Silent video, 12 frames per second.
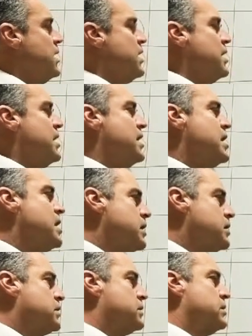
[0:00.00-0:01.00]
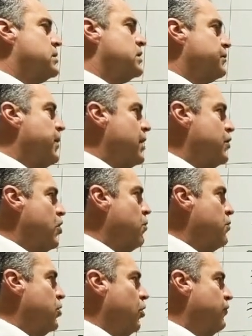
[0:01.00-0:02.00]
Is this
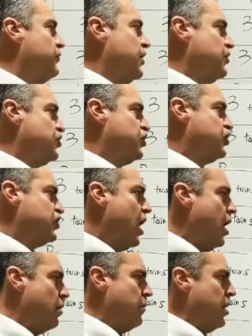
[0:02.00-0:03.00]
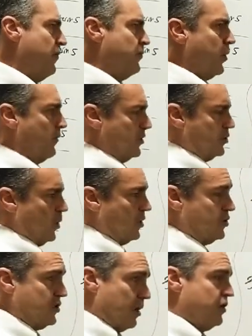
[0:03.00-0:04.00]
binomial the sum of perfect squares?
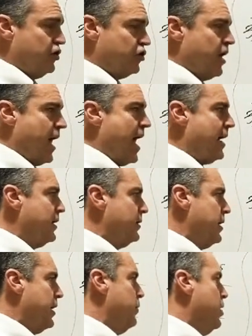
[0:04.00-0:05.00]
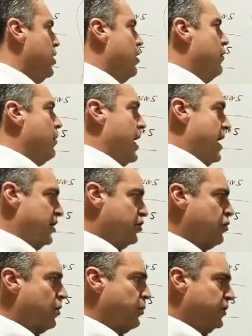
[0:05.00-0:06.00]
Sum means you're adding them. A squared
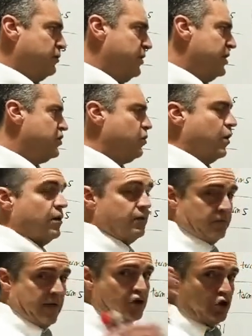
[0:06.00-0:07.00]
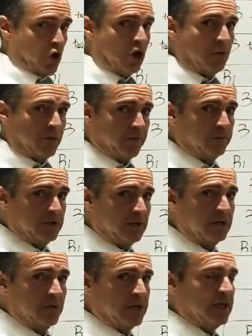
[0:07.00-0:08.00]
plus b squared. That chart we did in the
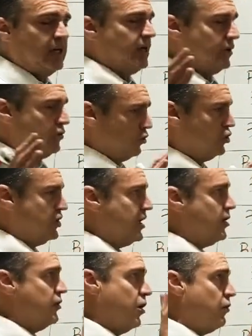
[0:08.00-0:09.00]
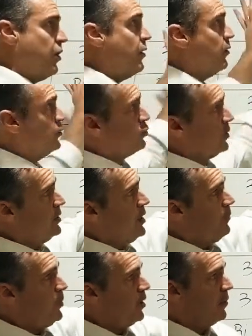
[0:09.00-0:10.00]
beginning, I told you to take a note on. It was written up
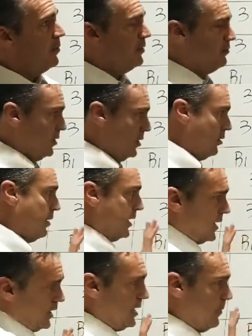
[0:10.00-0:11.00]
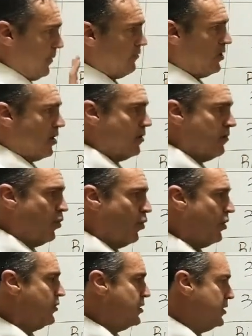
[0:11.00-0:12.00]
here, but you know I can't keep everything on the boards
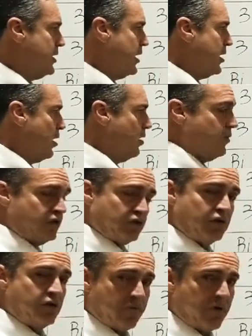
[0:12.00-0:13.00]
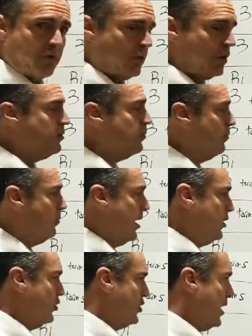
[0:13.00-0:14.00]
and take care of you, so you have that written by your
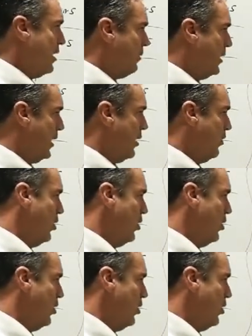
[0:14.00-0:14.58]
side right now.